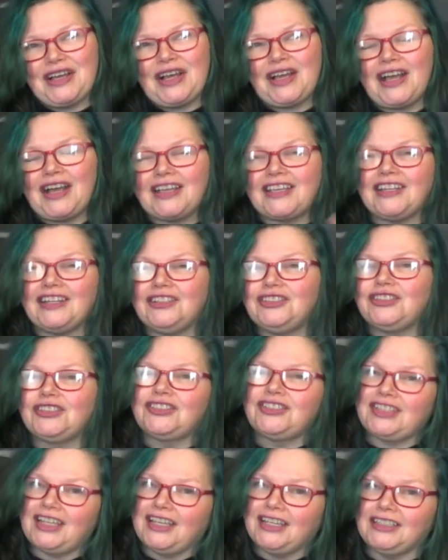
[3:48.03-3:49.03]
I can
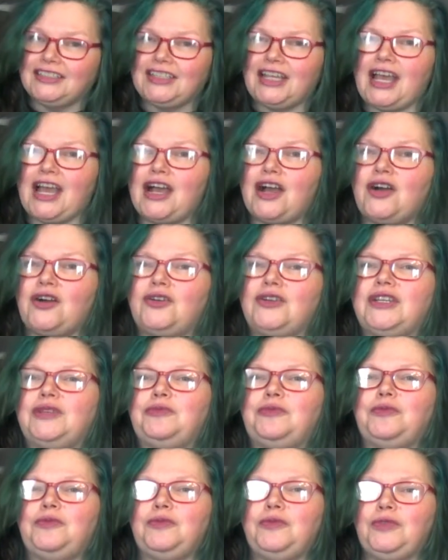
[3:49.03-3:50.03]
understand how,
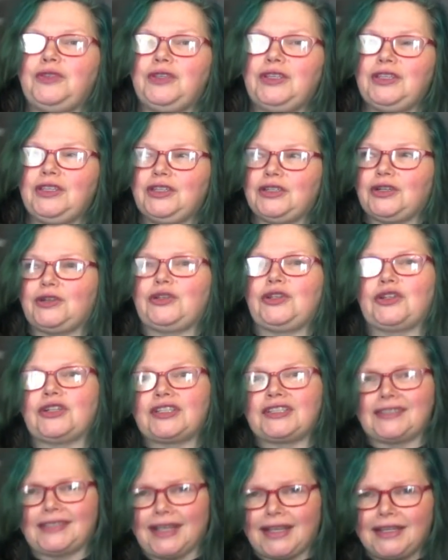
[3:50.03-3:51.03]
you know, you're
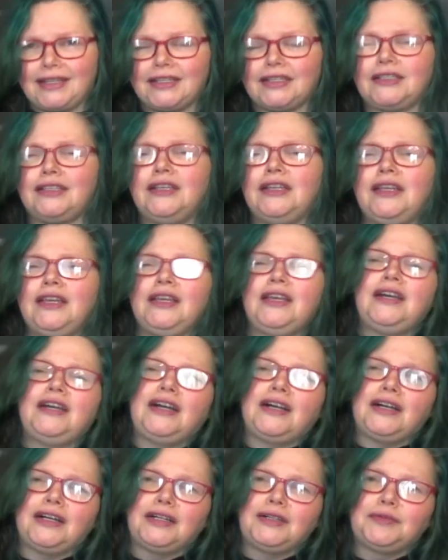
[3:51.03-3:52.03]
excited,
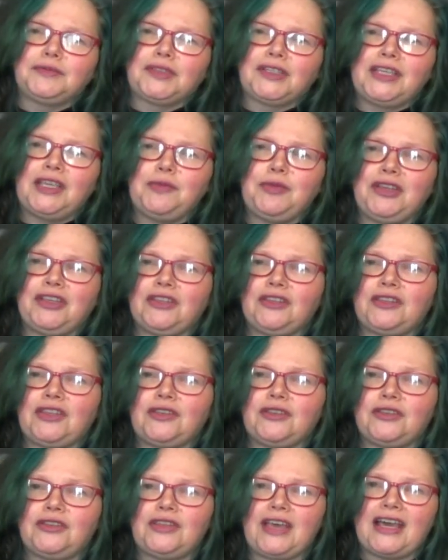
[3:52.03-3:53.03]
keeping
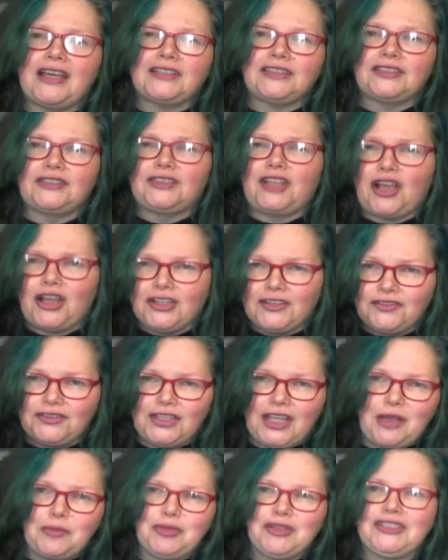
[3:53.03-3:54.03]
that kind of
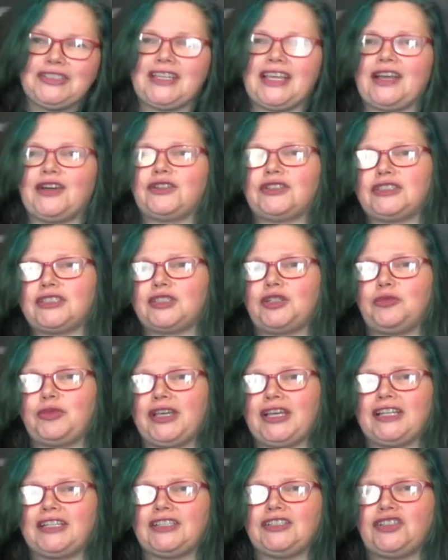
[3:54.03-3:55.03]
dampened down a little
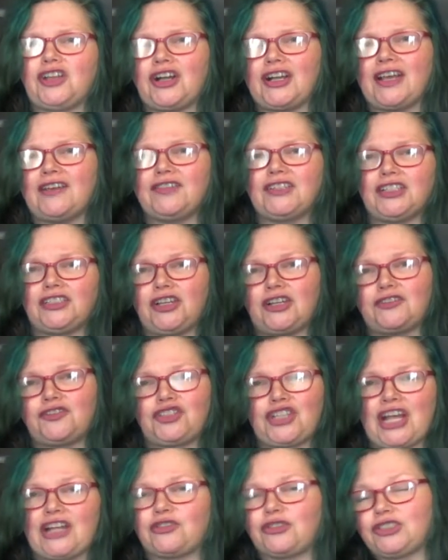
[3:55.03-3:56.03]
bit and not having a lot of
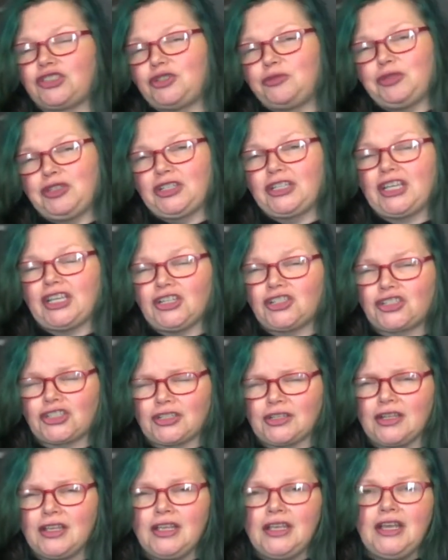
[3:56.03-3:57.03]
chatter and
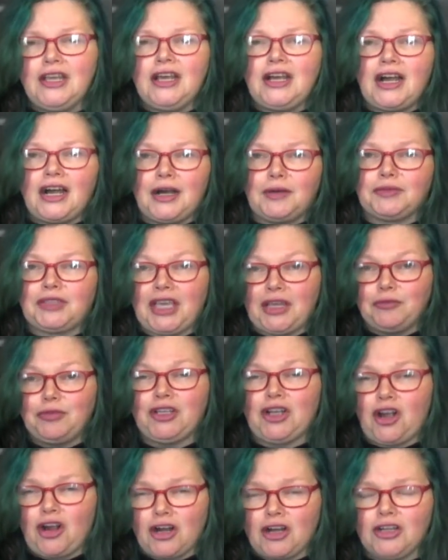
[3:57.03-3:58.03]
communication can
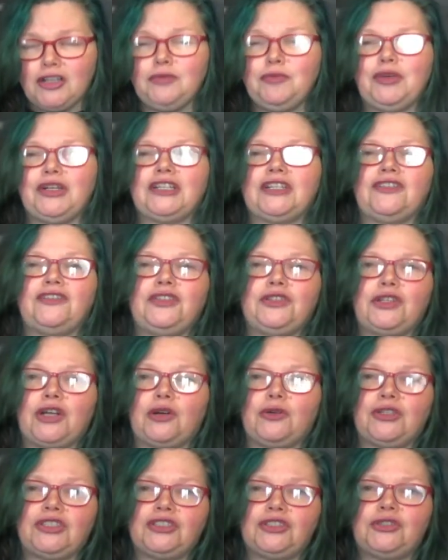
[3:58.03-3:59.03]
be hard. But if you
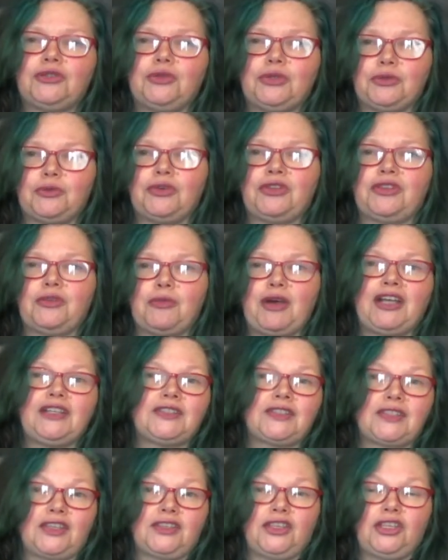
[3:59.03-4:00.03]
go into it with the
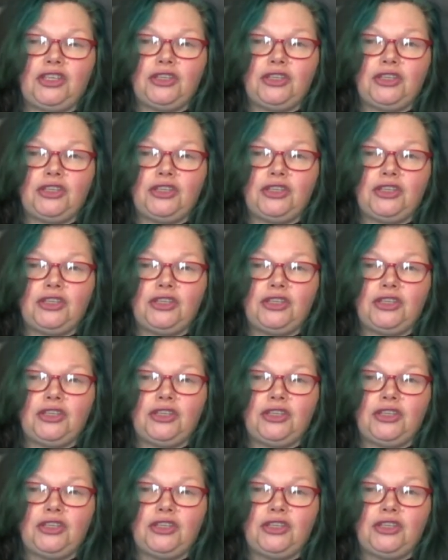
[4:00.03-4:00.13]
mindset that